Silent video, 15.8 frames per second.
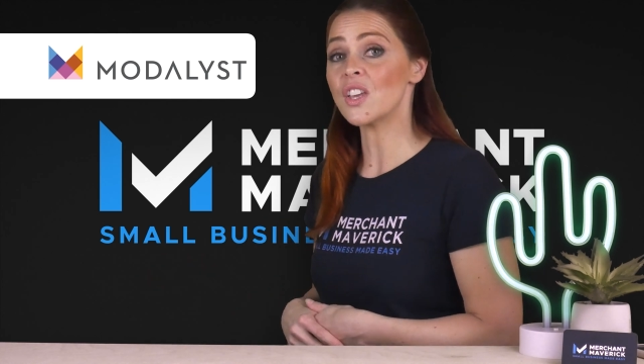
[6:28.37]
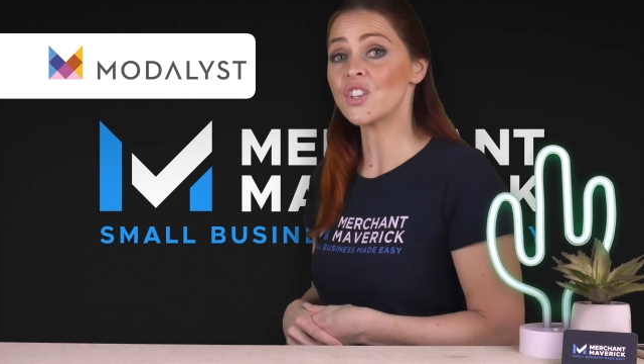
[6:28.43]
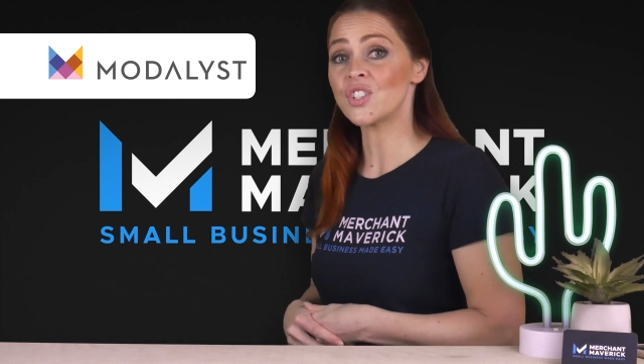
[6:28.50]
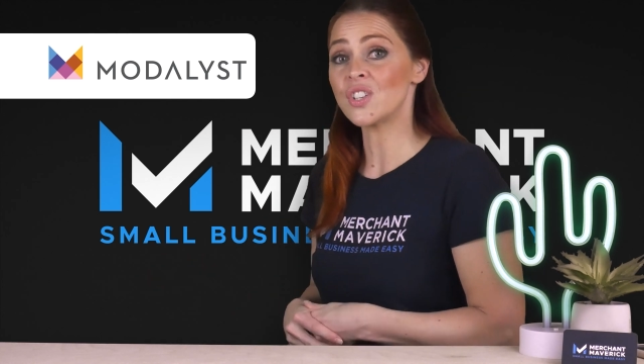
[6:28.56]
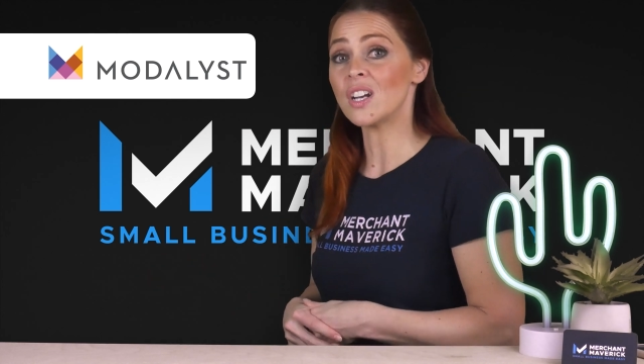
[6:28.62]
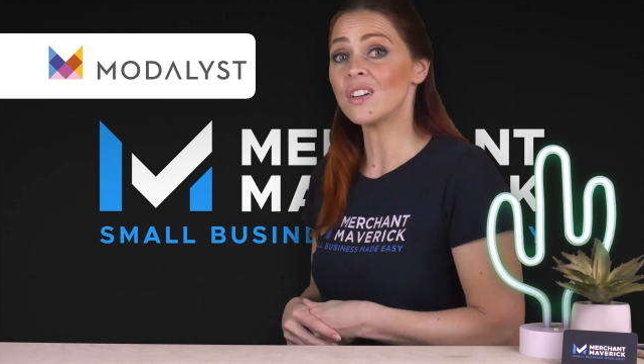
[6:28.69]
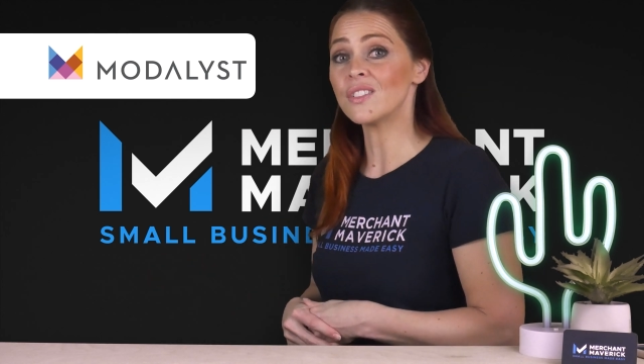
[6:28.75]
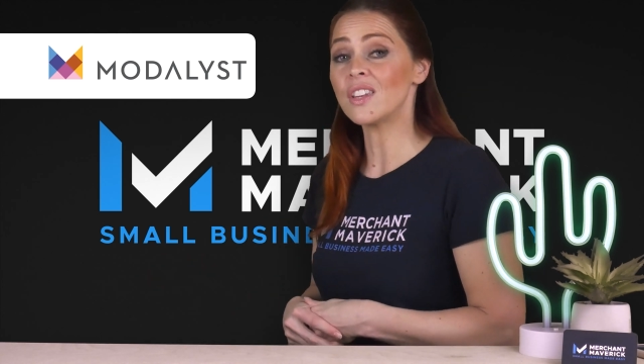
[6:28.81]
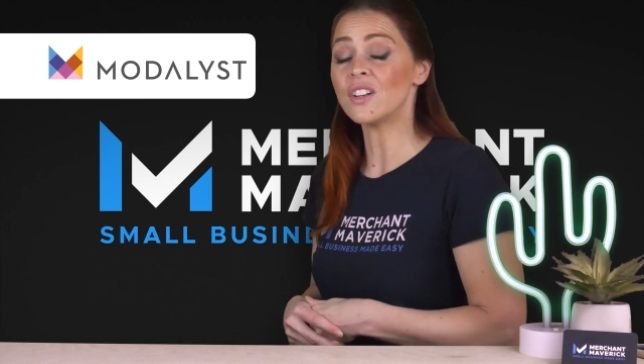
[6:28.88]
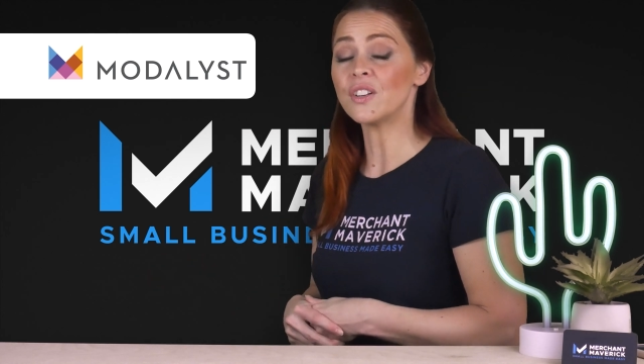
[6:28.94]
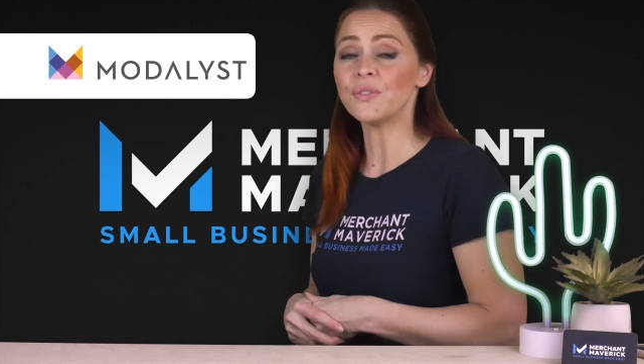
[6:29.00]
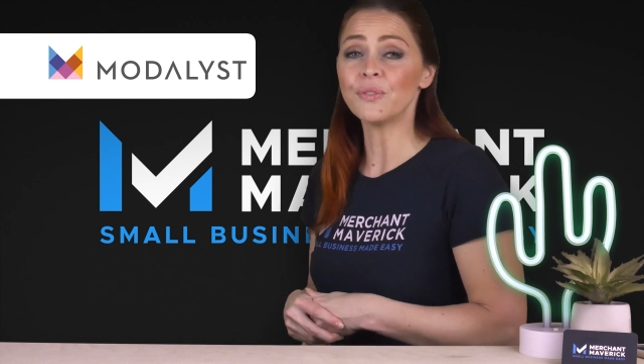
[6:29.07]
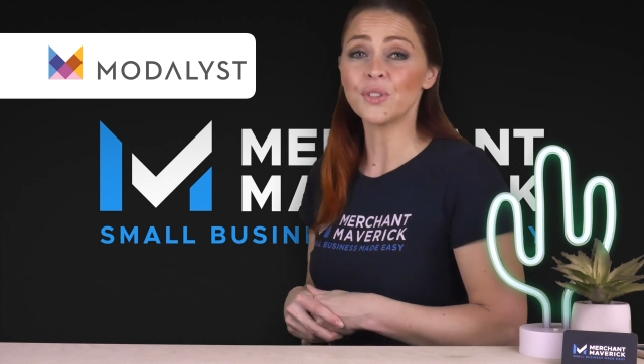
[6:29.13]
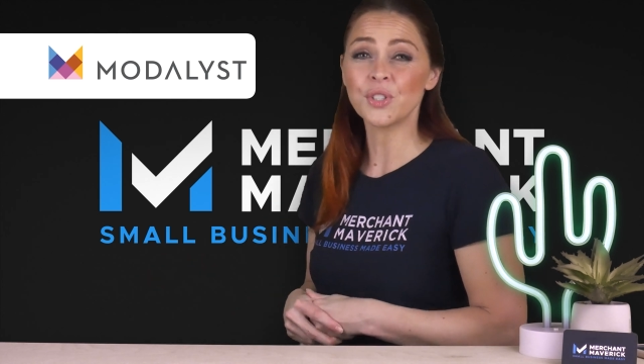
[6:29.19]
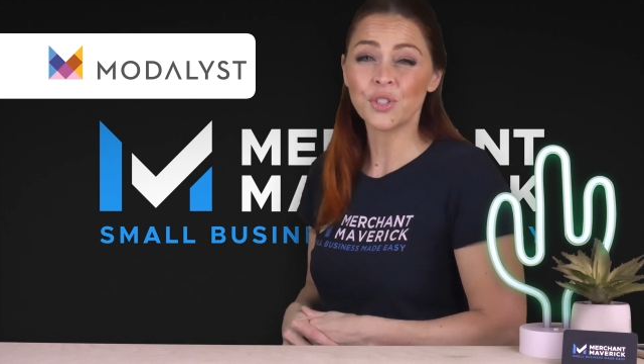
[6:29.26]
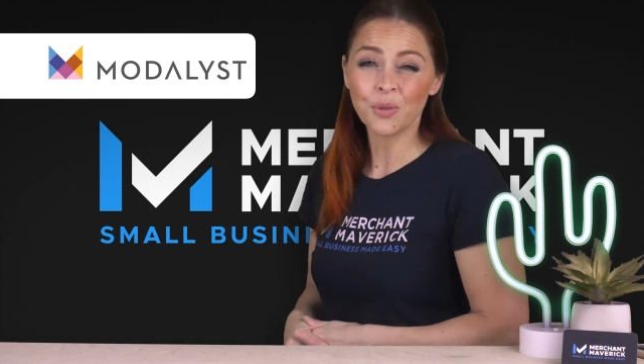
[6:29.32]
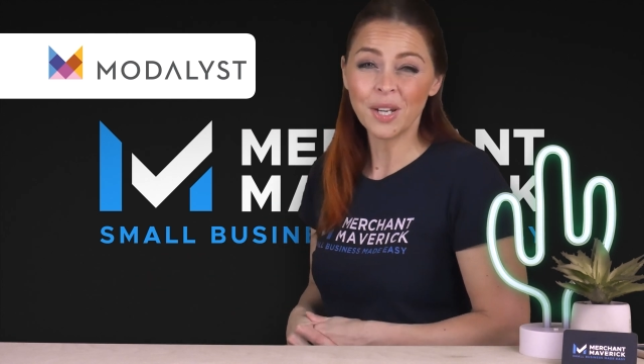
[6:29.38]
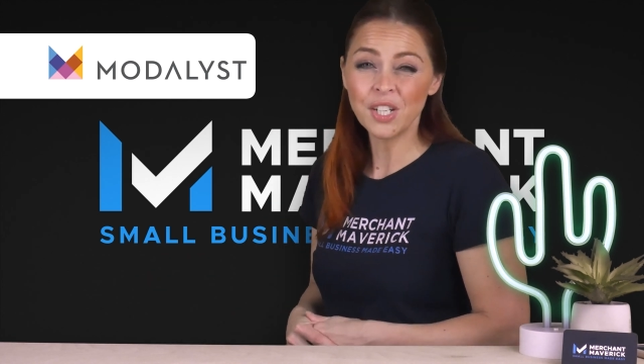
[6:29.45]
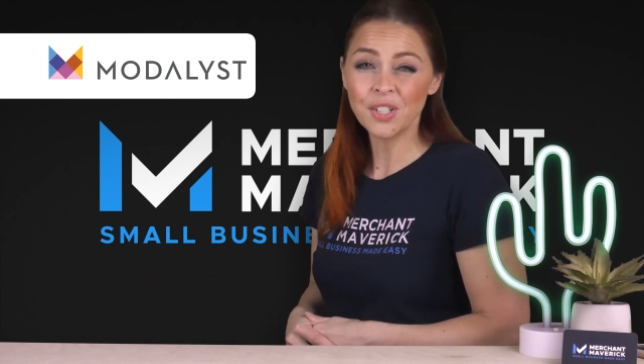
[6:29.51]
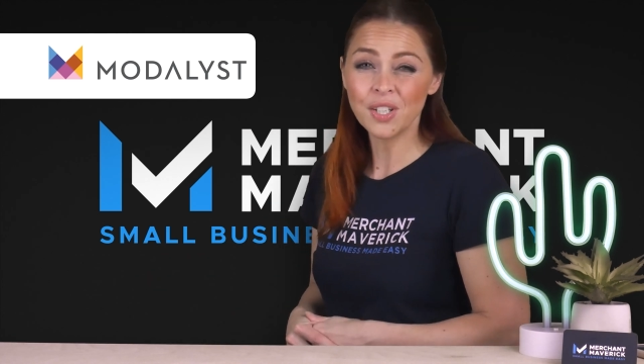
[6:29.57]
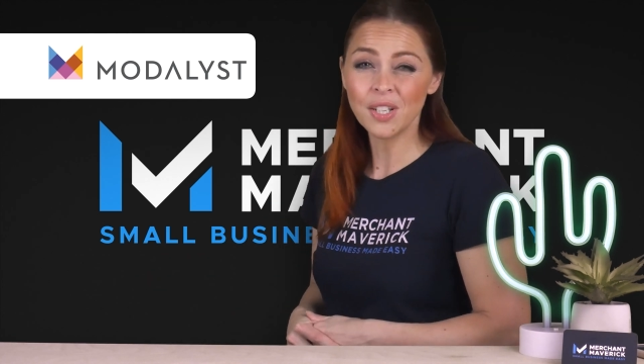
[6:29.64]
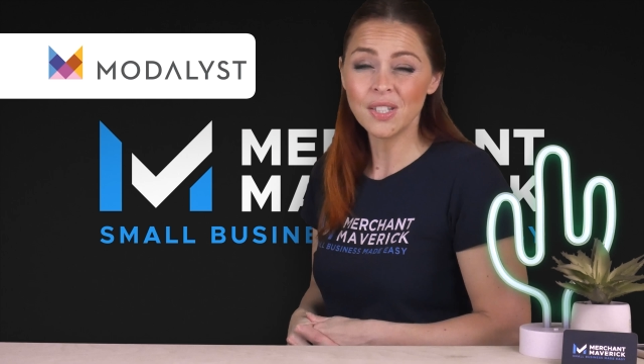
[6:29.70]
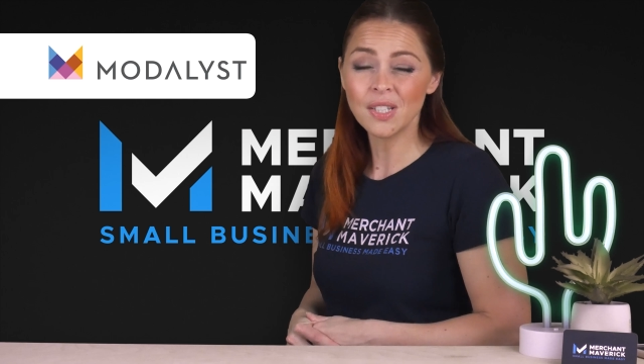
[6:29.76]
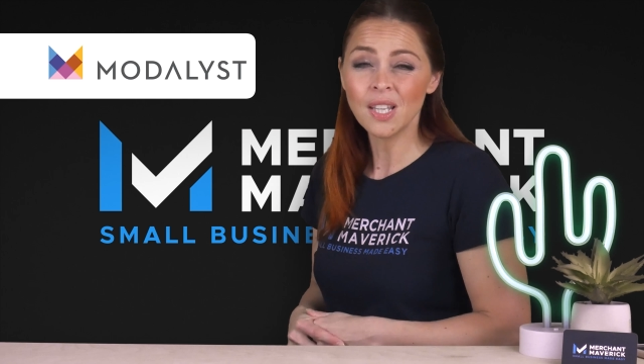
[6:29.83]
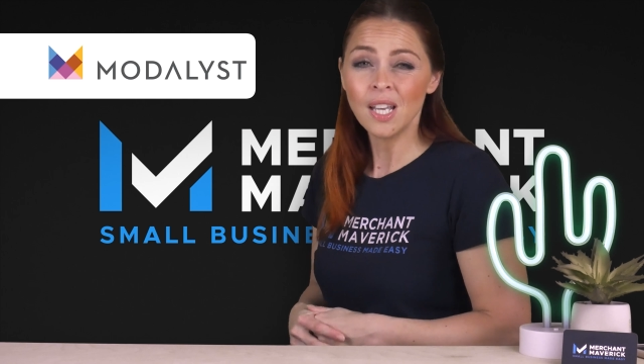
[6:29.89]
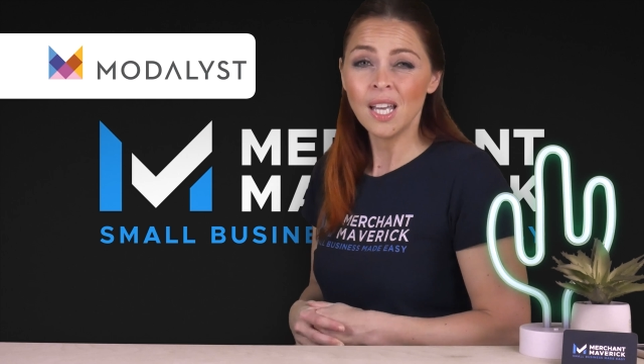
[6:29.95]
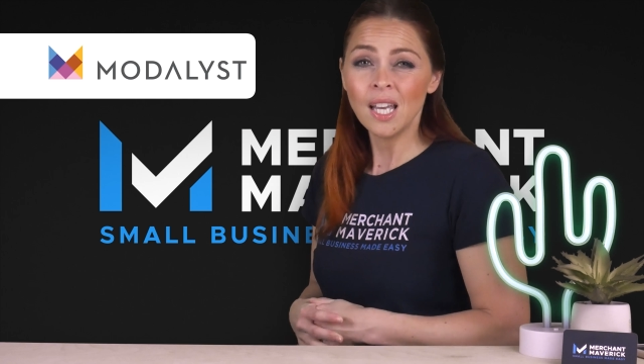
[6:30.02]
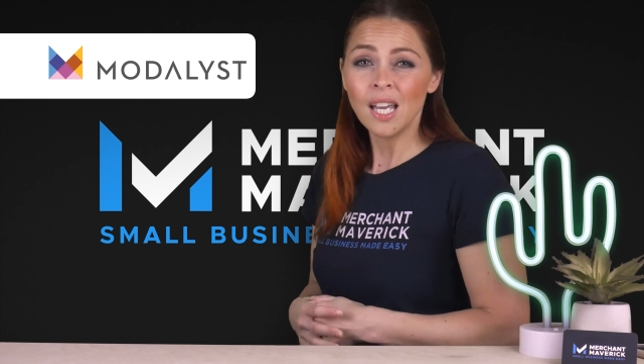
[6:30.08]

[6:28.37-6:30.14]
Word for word: share their frustrations